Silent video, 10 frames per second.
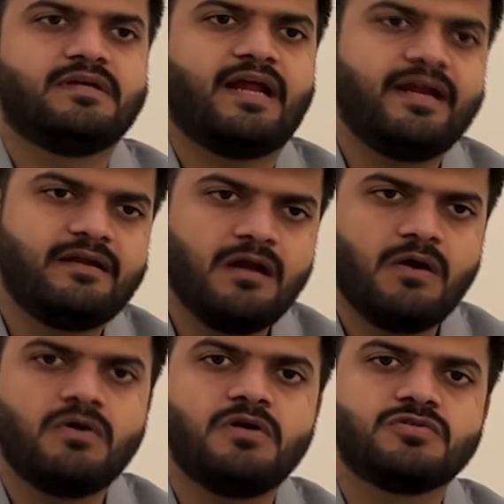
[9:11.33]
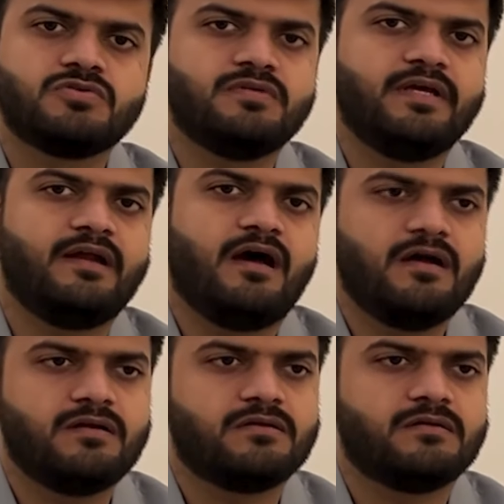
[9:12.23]
Right now also there
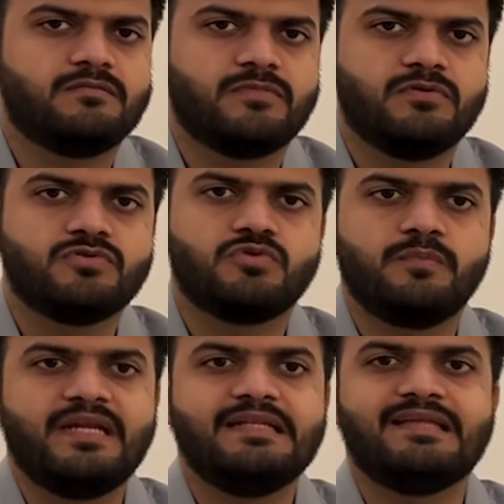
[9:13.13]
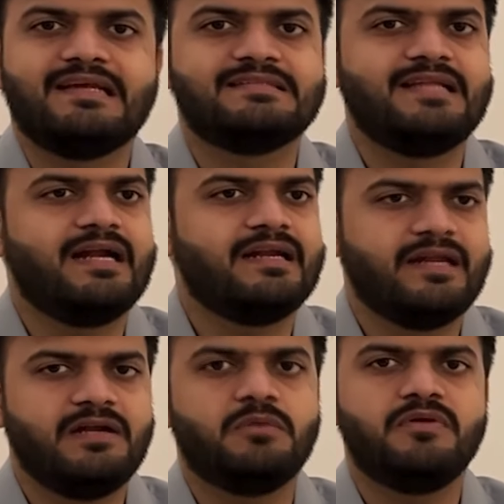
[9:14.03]
are you know, so many things that
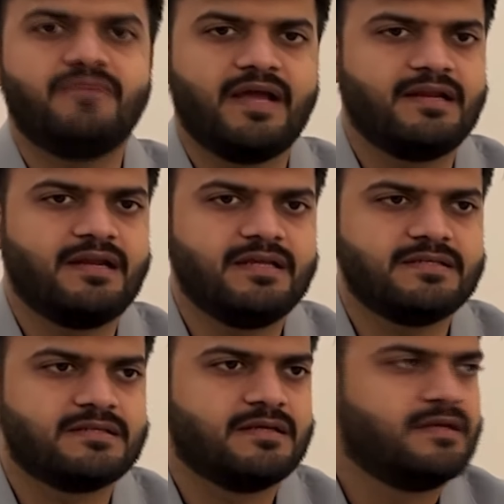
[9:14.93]
need to be finalized.